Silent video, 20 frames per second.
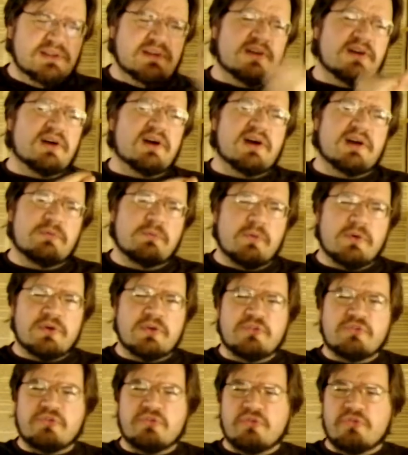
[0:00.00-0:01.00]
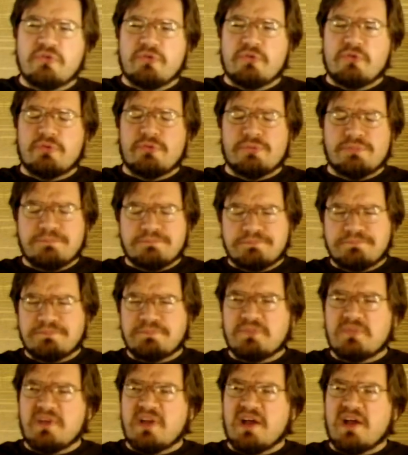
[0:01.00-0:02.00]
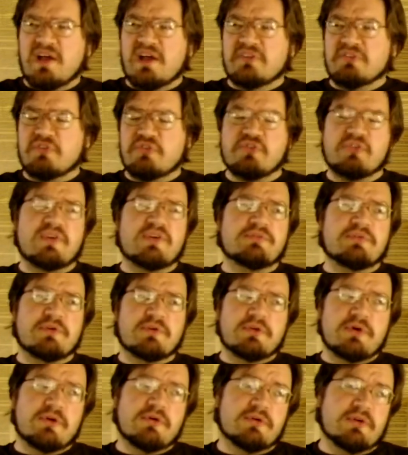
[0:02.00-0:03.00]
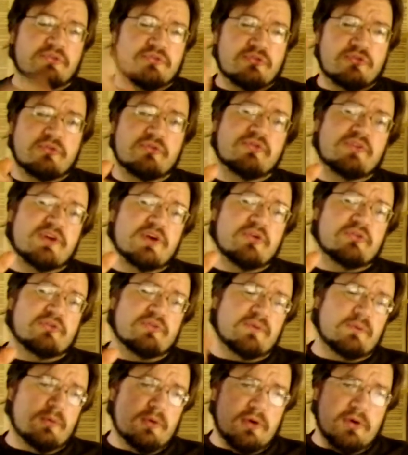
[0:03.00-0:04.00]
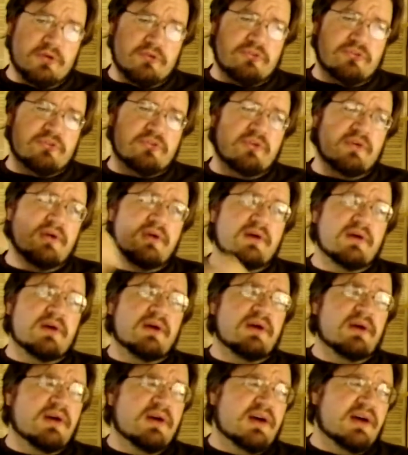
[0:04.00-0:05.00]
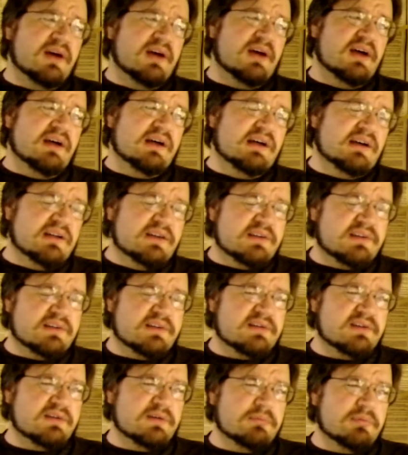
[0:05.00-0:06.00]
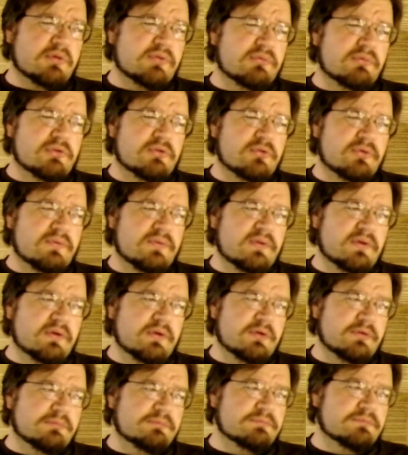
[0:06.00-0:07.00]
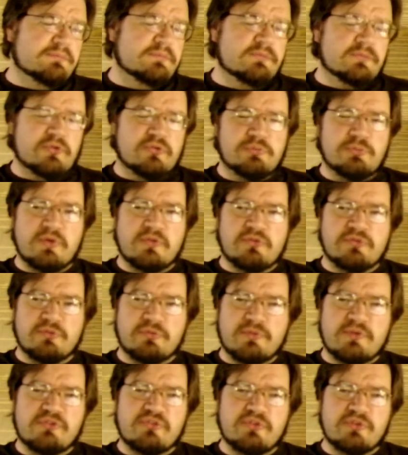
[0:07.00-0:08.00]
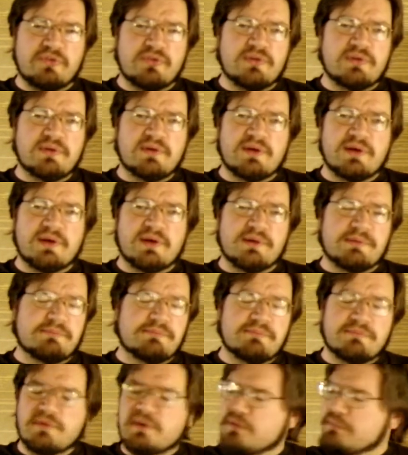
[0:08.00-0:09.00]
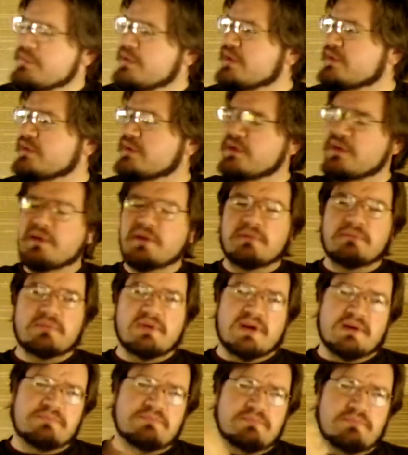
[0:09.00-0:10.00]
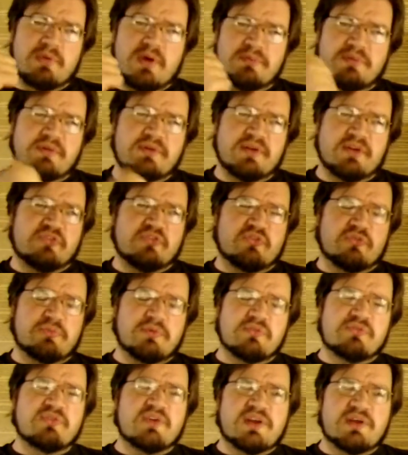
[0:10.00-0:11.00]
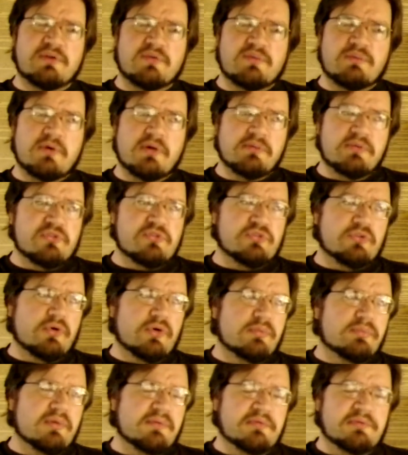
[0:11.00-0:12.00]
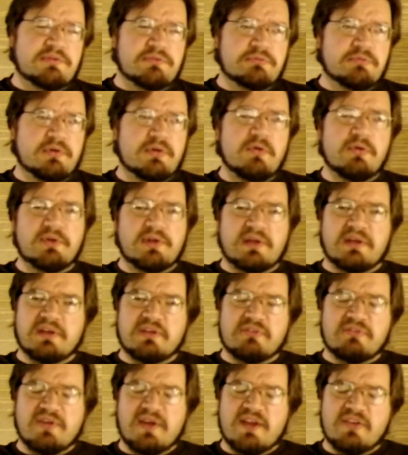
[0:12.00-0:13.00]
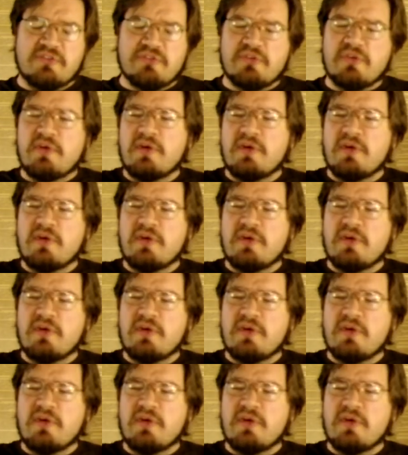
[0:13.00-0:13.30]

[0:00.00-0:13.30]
I wanted to uh, just let everyone know I have got two videos in the works. Uh, I'll probably be doing the response to Richard uh, in a bit. My web connection is a bit funnier at the moment, so I'll probably be recording in advance.